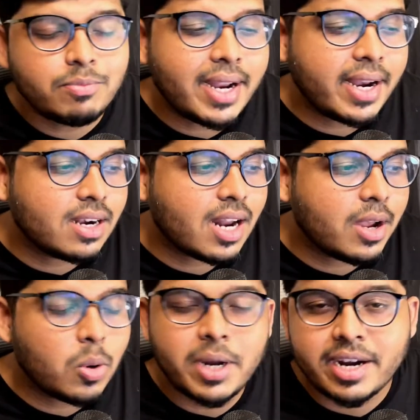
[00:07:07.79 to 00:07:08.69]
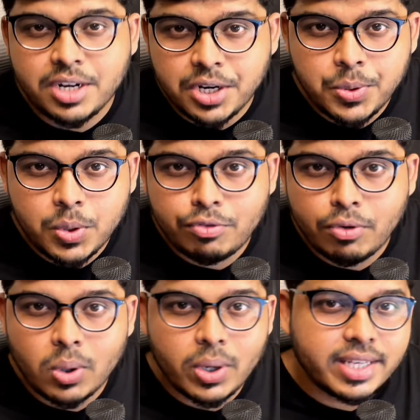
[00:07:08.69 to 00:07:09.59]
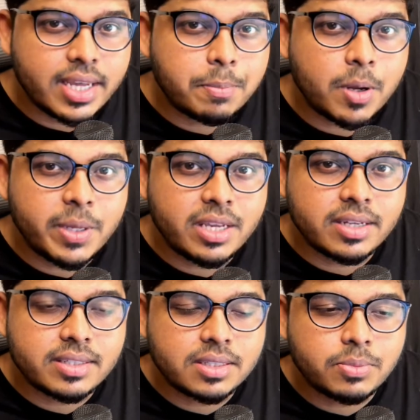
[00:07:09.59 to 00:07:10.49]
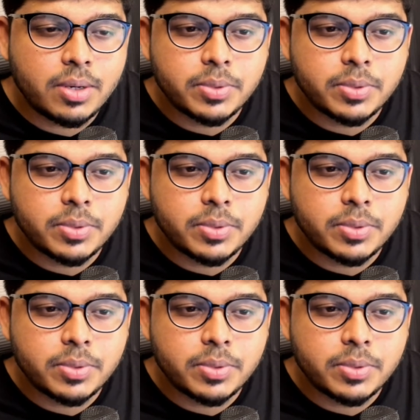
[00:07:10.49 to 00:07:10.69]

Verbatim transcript: and I hope I continue to follow in the upcoming years as well,